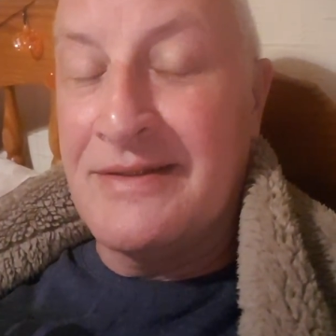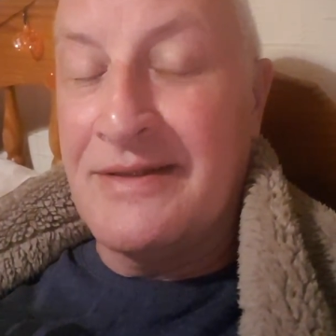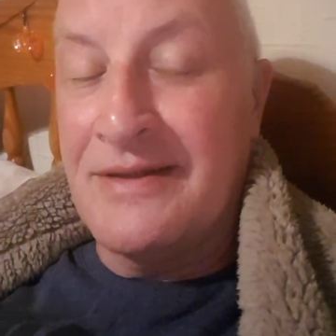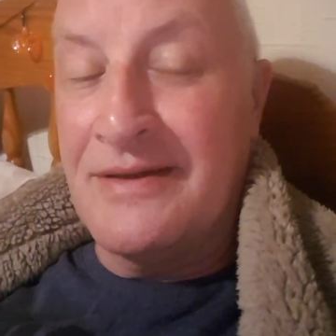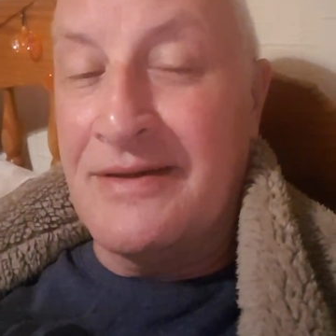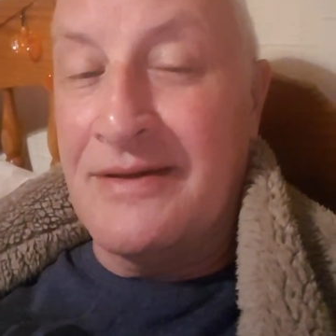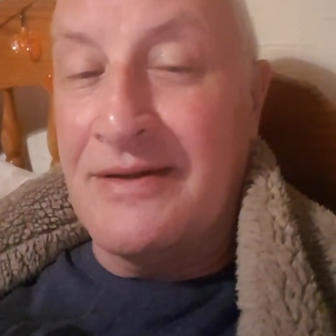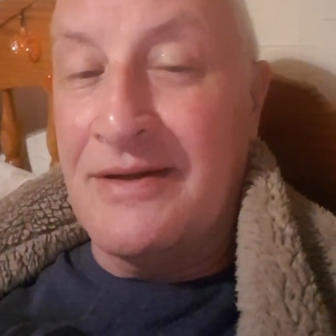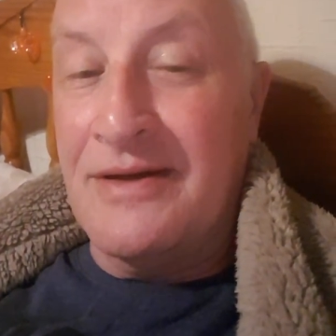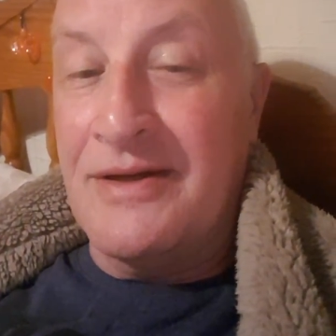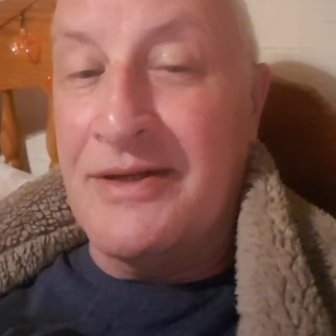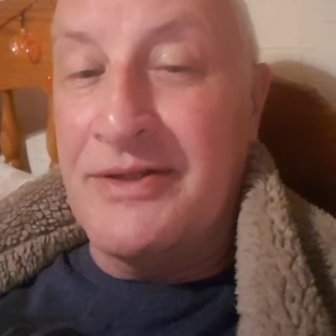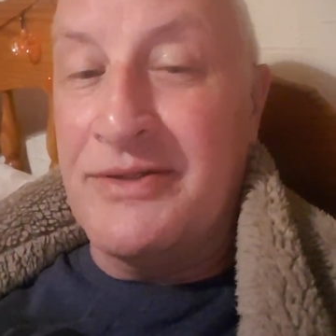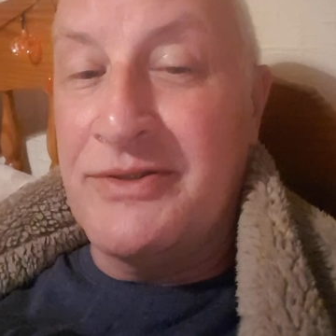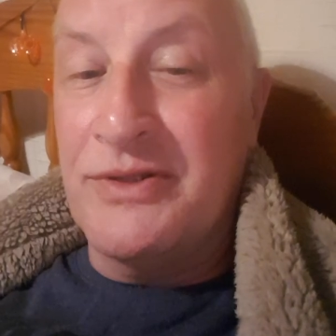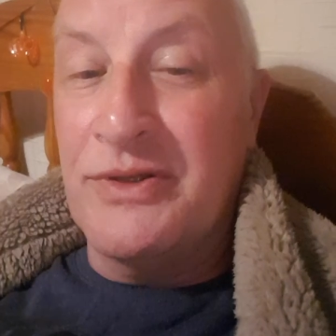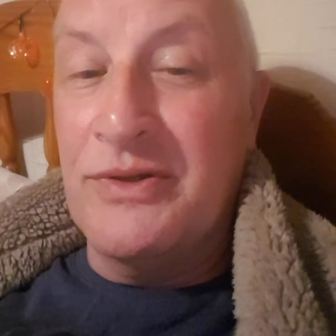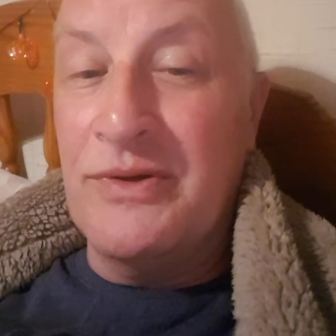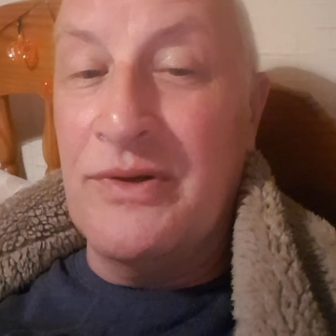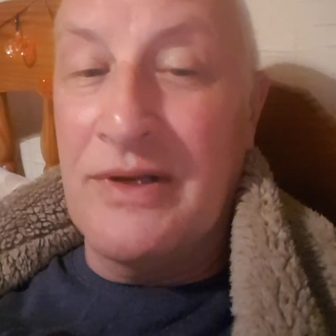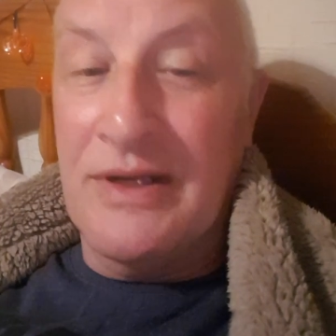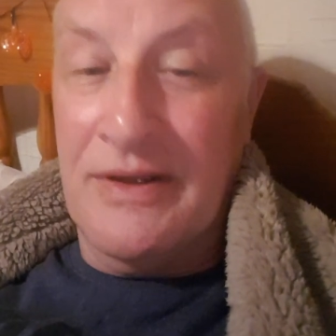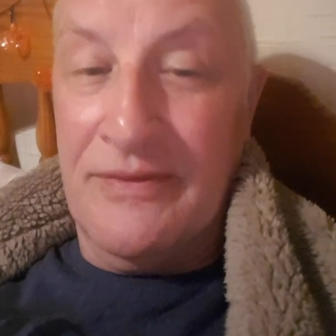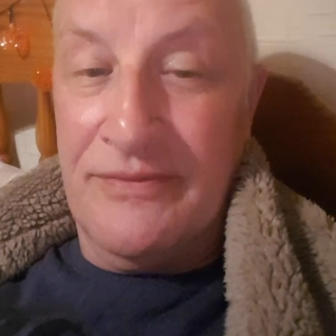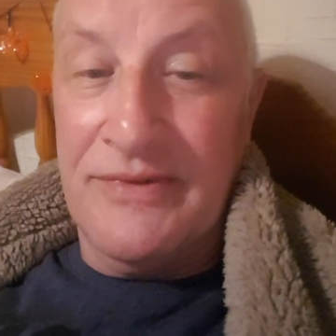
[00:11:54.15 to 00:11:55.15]
I
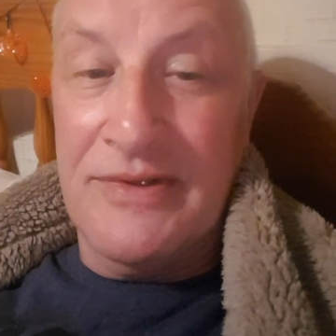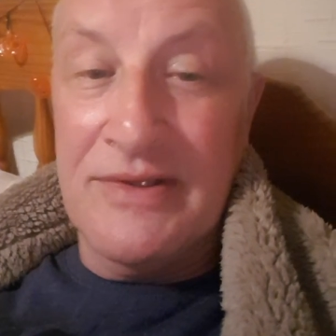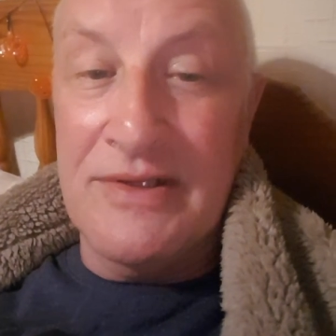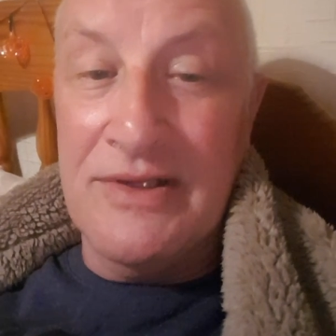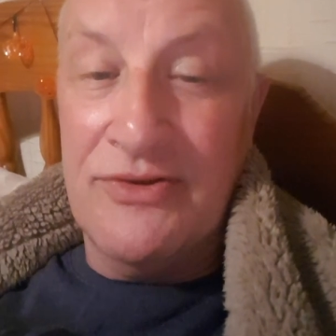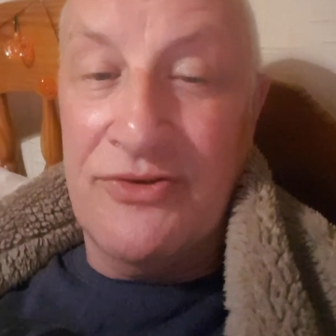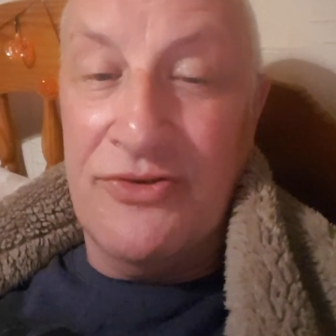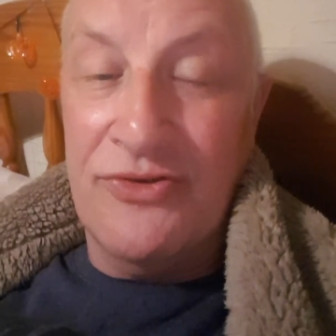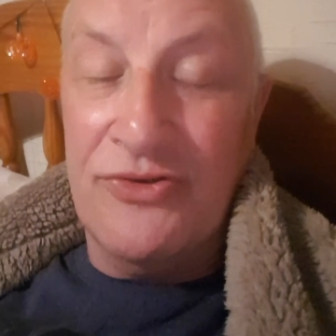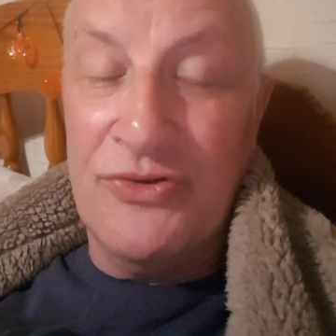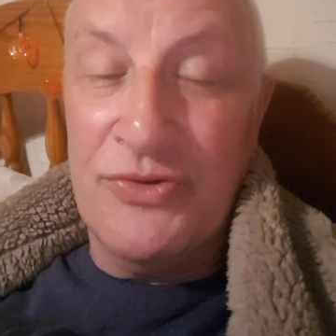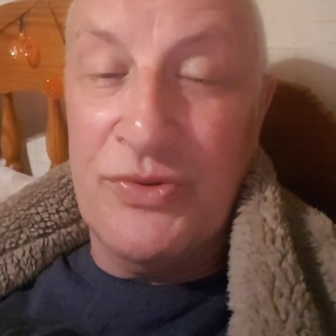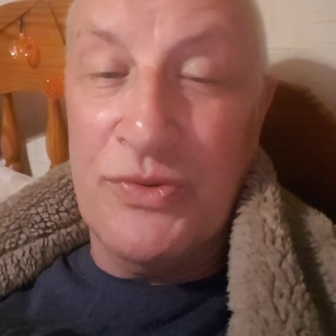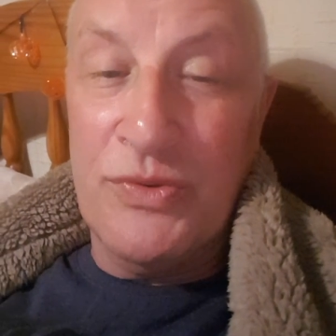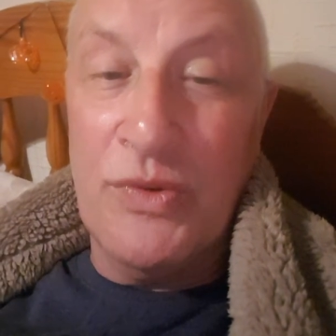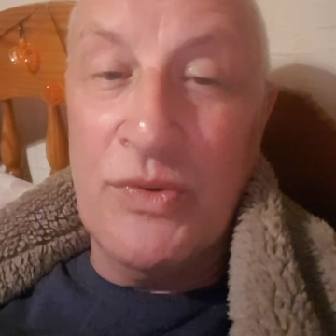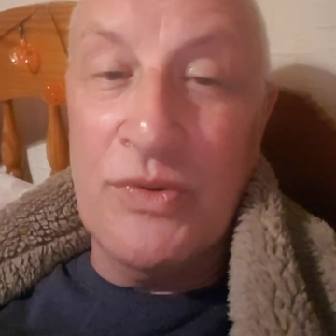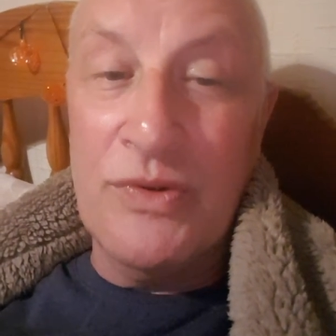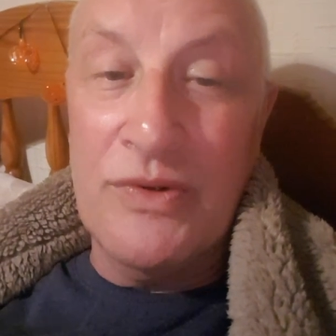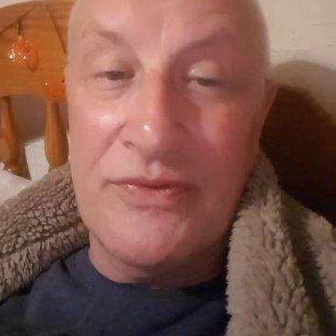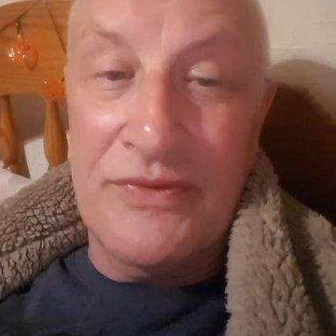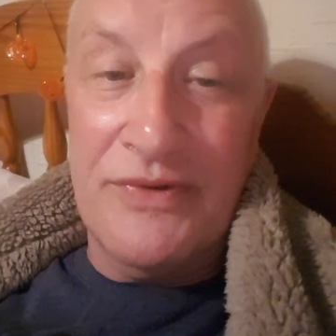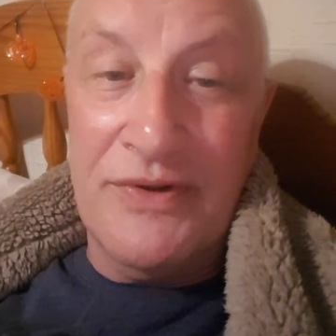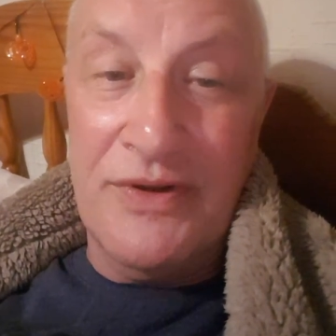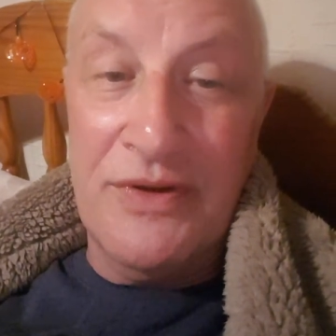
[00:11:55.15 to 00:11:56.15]
do love to listen to
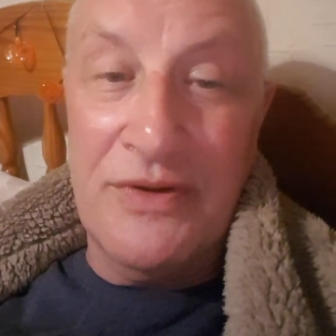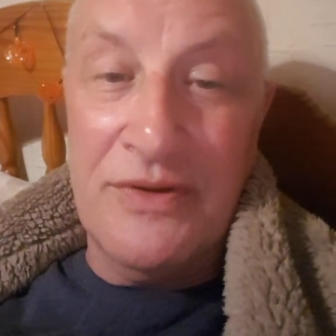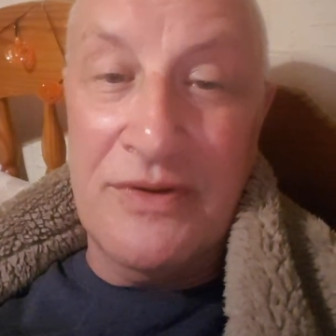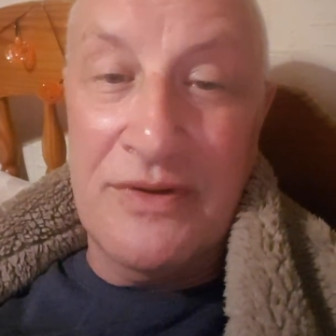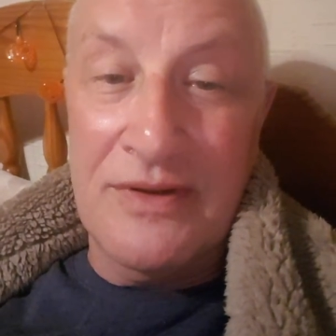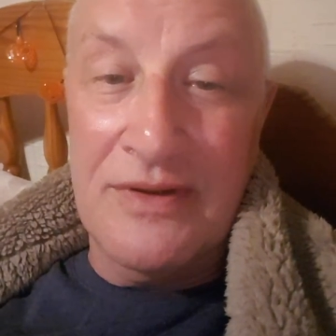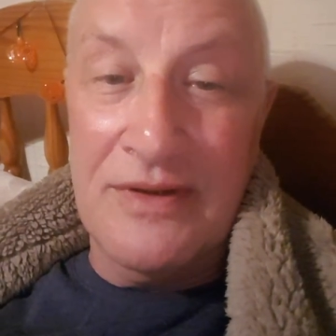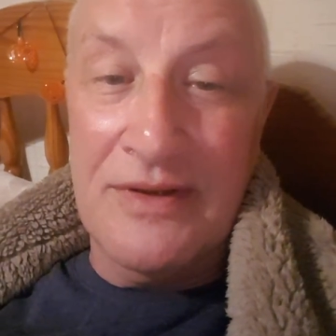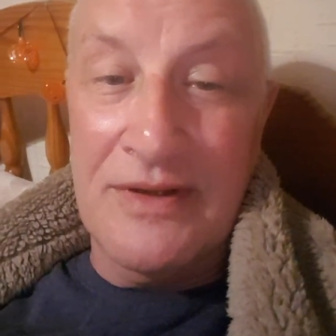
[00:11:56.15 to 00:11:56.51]
all of you,